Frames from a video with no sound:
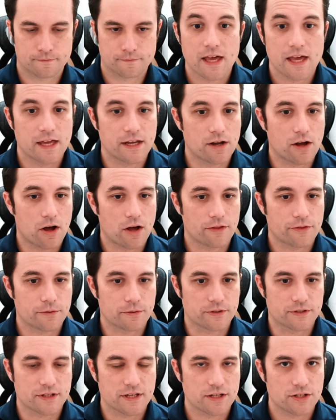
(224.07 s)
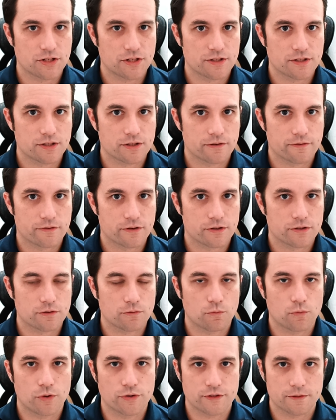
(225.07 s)
In authorization servers,
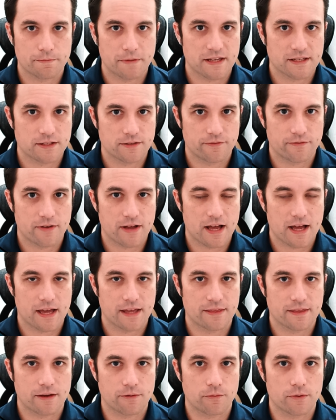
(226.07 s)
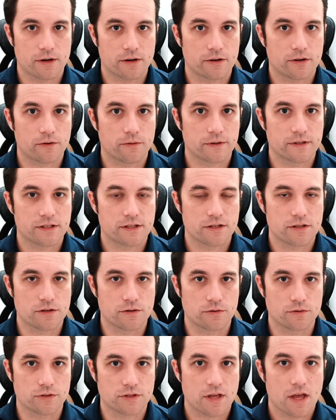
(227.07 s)
we'll specify that we are going to
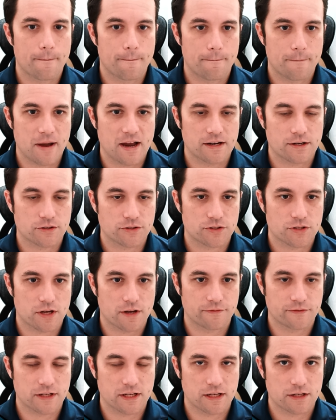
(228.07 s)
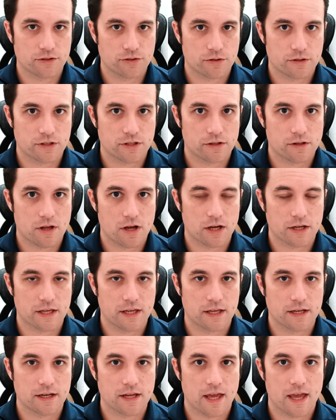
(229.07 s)
use Microsoft Entra to log
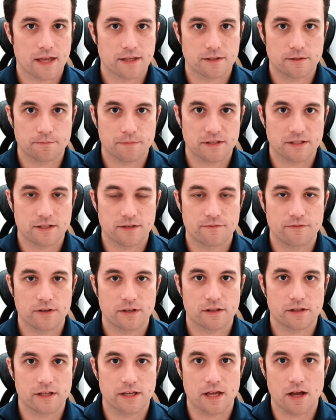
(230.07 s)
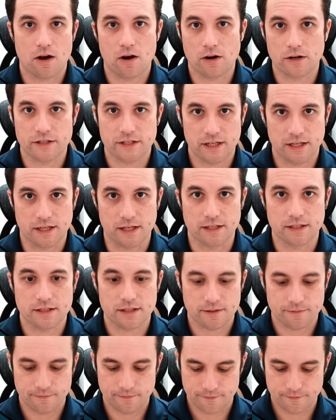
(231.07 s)
in, and specifically our tenant.